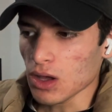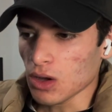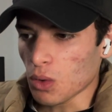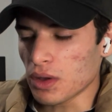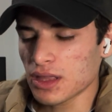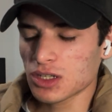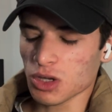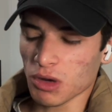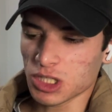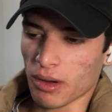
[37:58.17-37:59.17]
we think so
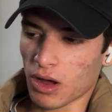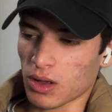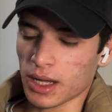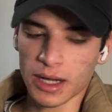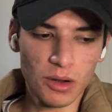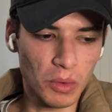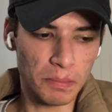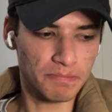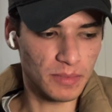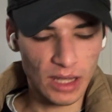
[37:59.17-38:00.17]
much about
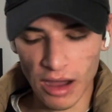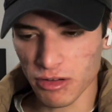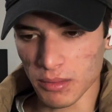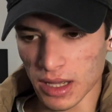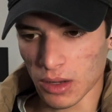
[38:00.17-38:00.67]
government